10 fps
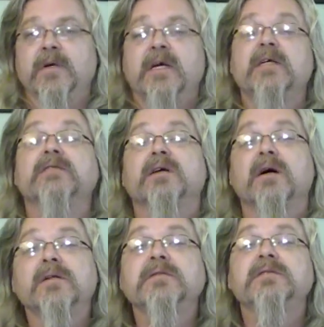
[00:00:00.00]
It is
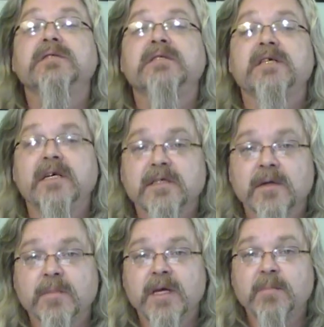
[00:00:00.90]

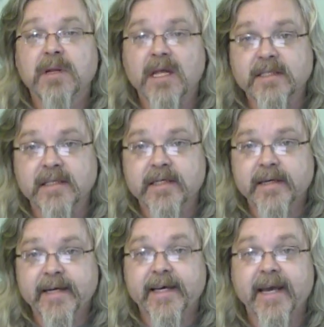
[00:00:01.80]
unseasonably pleasant.
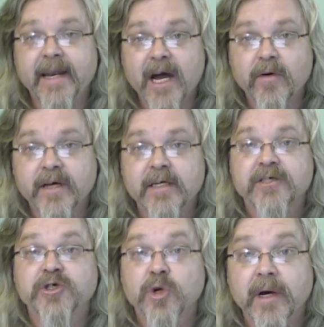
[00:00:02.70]
Get out and
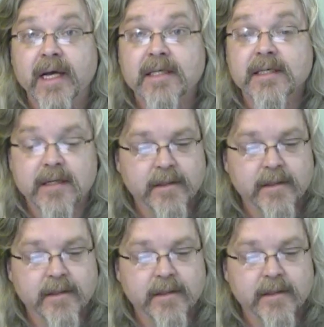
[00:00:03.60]
enjoy it.